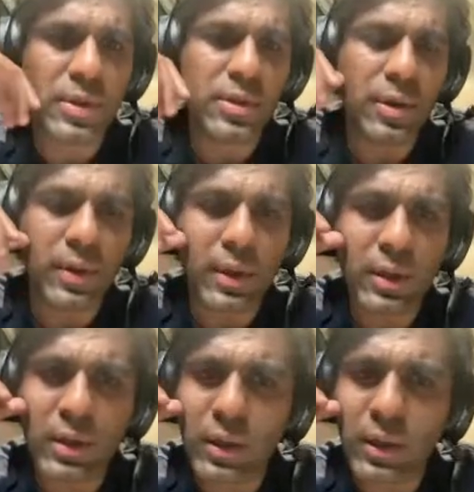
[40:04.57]
so
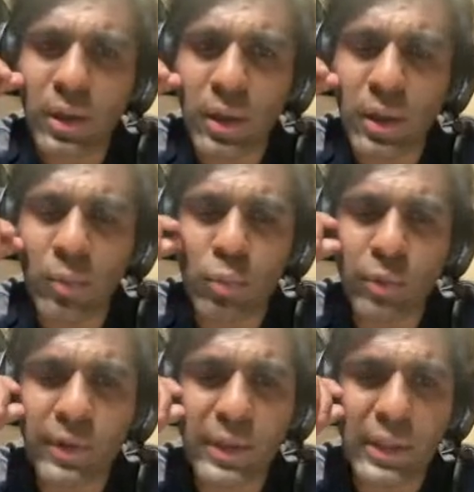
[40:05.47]
it
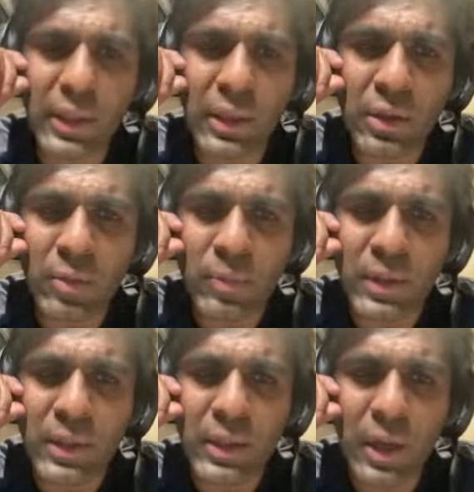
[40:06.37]
would either
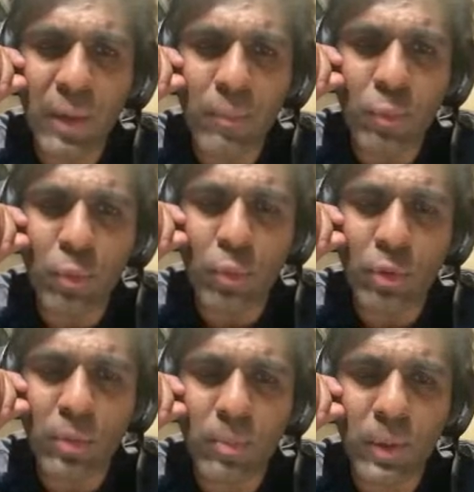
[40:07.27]
been get
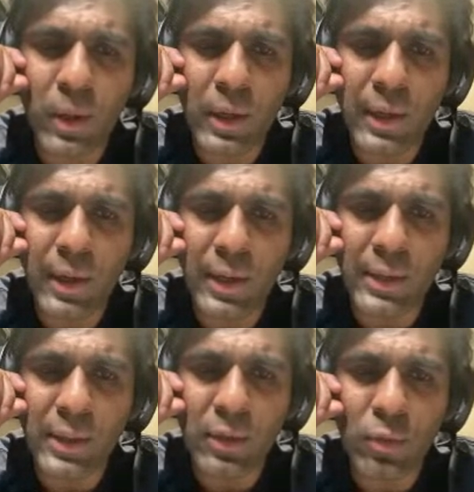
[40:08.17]
board by
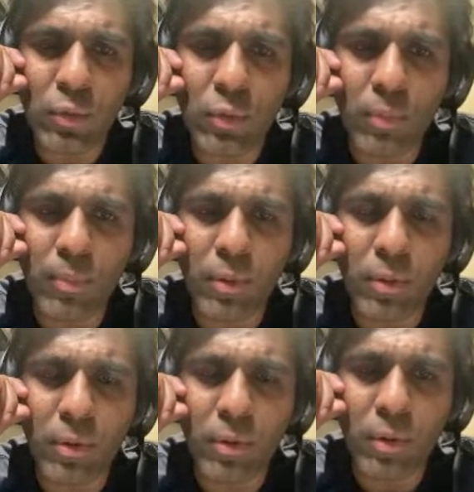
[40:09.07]
ID or
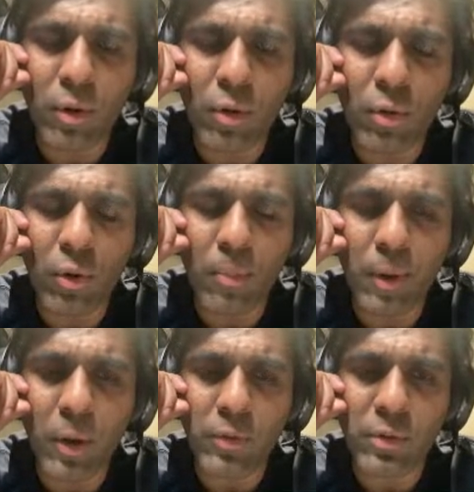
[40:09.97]

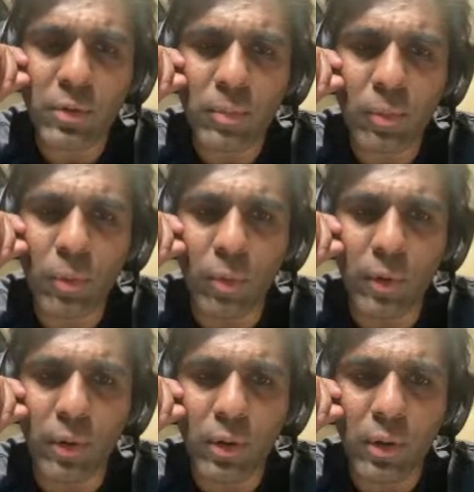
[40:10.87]
post
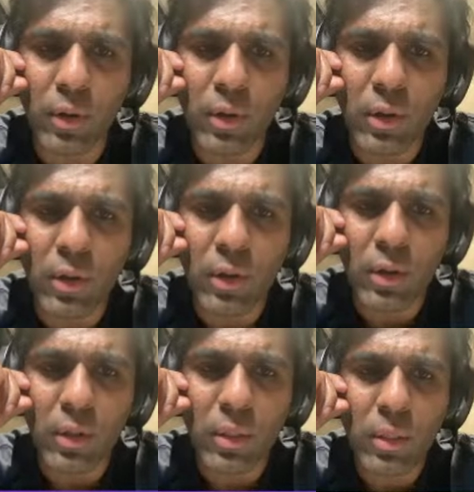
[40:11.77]
board
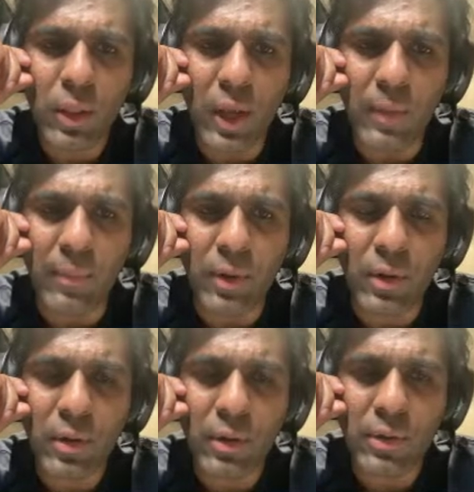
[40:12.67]
name,
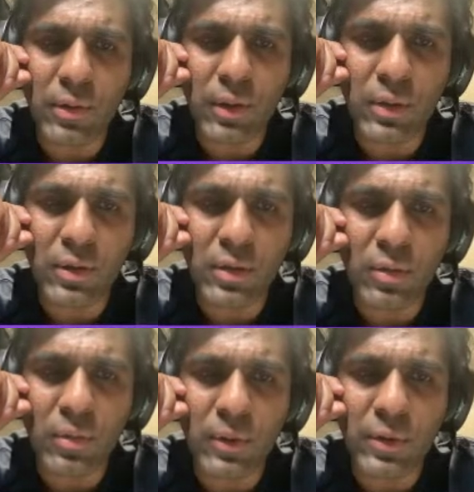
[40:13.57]
because these are the
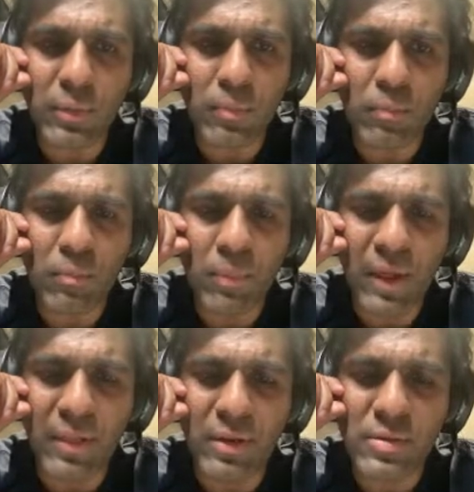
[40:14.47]
only two
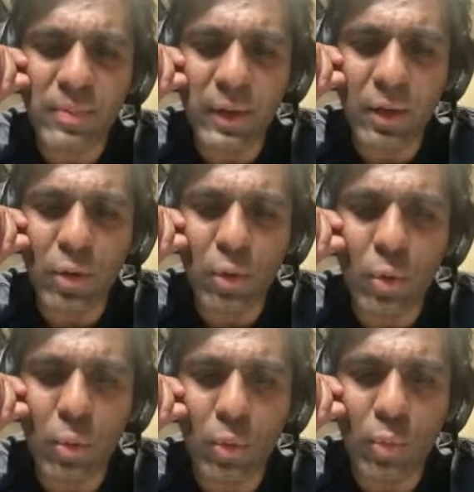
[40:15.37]
methods being
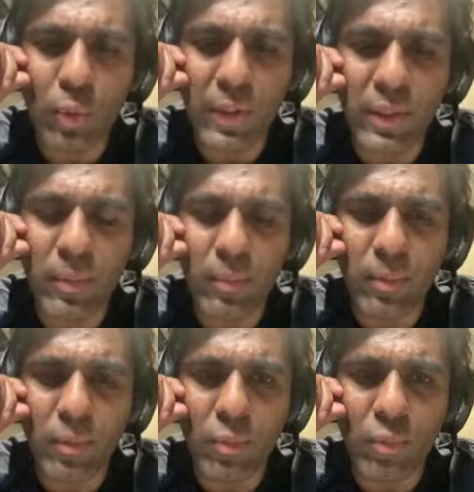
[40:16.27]
called when the
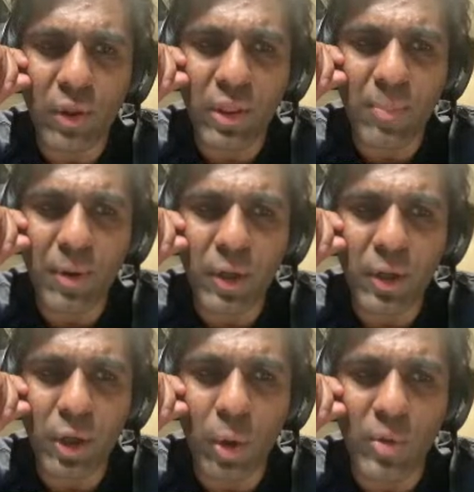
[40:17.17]

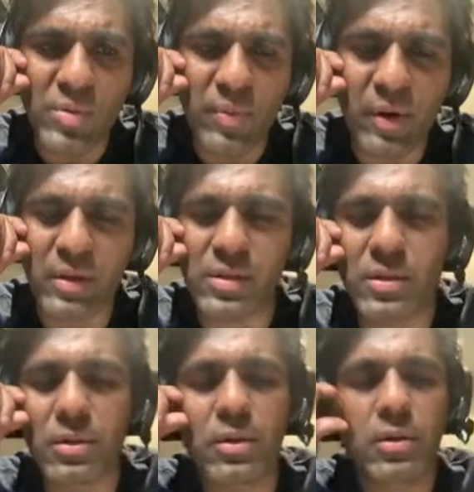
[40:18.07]
button go is
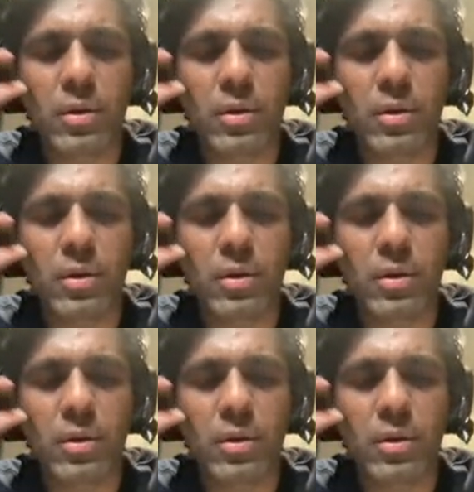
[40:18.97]
pressed.